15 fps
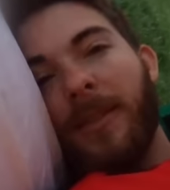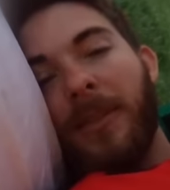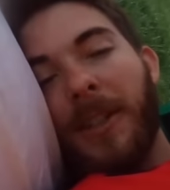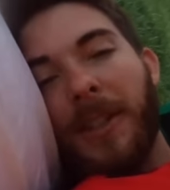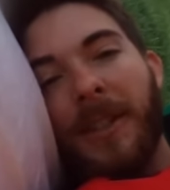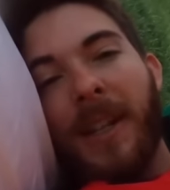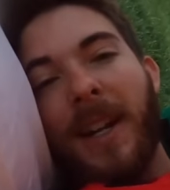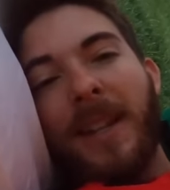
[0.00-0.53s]

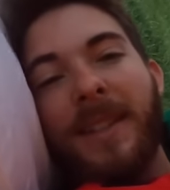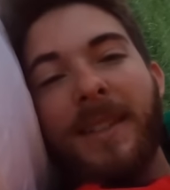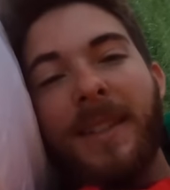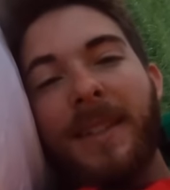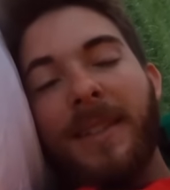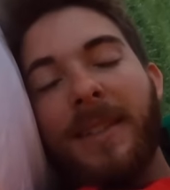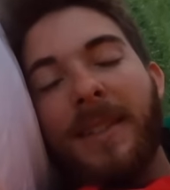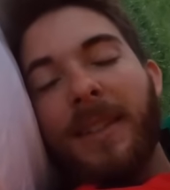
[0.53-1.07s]
Wow, guys,
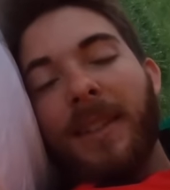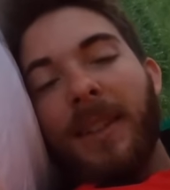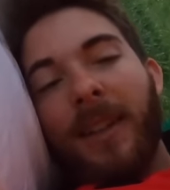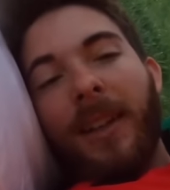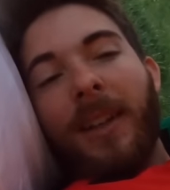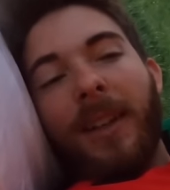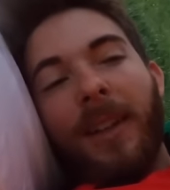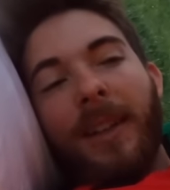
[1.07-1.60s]
it's
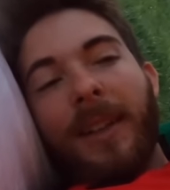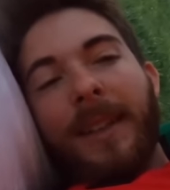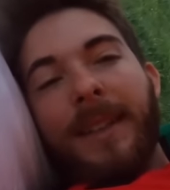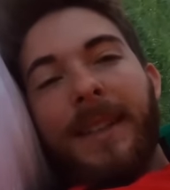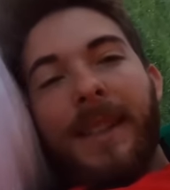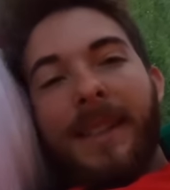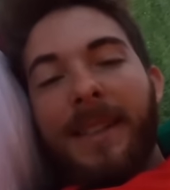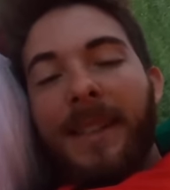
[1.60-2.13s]

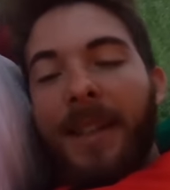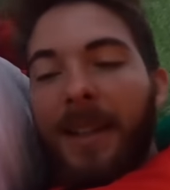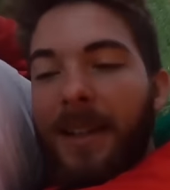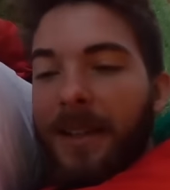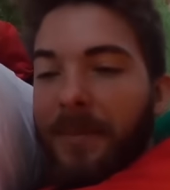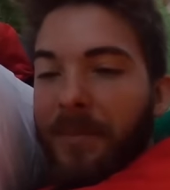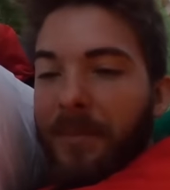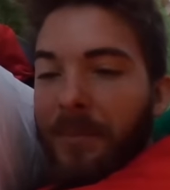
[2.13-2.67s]
six A
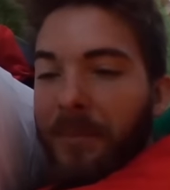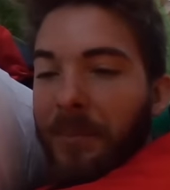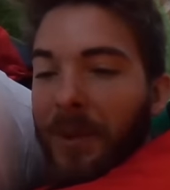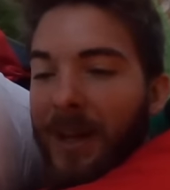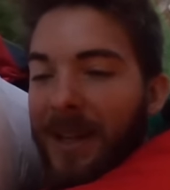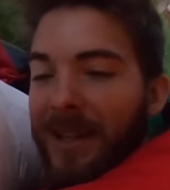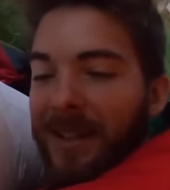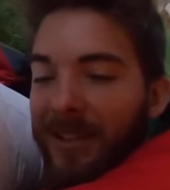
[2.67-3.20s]
M
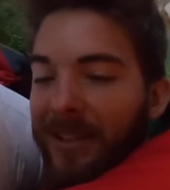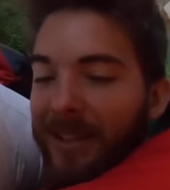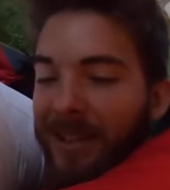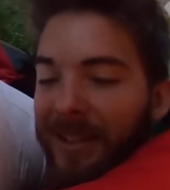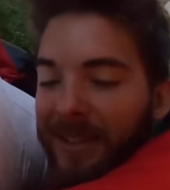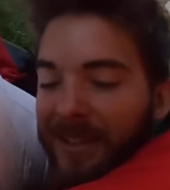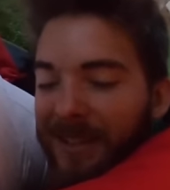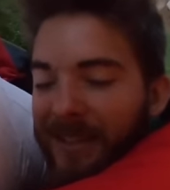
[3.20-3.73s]
bright and
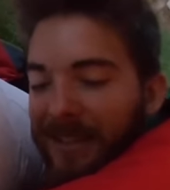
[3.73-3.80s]
early.